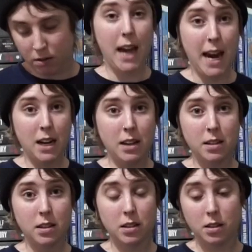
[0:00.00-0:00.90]

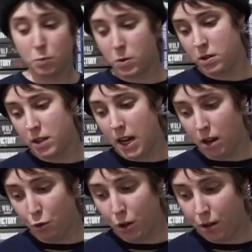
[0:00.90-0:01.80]
Canis was
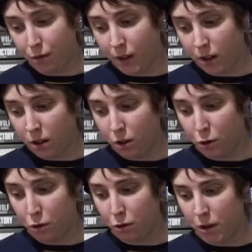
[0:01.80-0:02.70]
a Greek figure
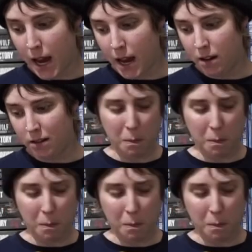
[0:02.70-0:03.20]
who had